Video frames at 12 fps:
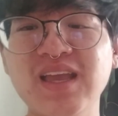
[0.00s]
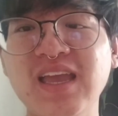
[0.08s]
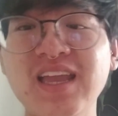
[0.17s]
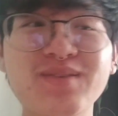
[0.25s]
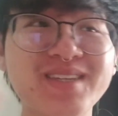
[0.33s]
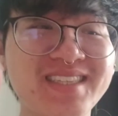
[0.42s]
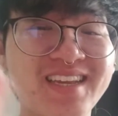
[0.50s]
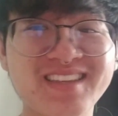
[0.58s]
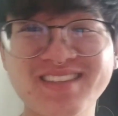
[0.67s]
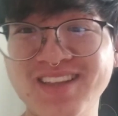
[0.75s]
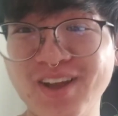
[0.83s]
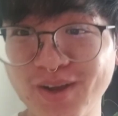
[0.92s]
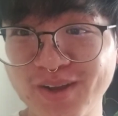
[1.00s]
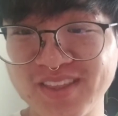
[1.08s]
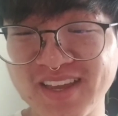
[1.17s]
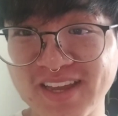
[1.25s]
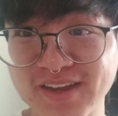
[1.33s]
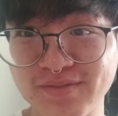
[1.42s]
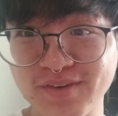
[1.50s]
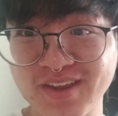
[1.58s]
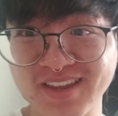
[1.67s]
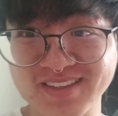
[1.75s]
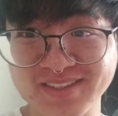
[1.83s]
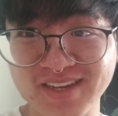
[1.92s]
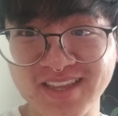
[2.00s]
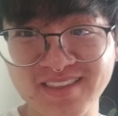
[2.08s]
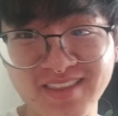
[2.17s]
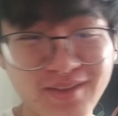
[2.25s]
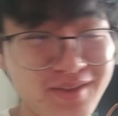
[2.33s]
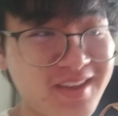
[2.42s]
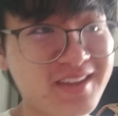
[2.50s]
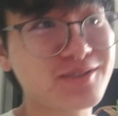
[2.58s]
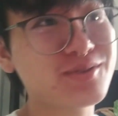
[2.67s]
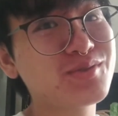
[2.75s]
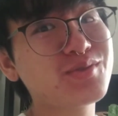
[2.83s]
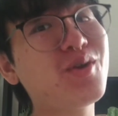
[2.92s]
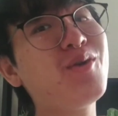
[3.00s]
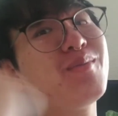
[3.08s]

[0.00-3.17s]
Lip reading: Anyways, that is all that I have for you guys today. Thank you guys so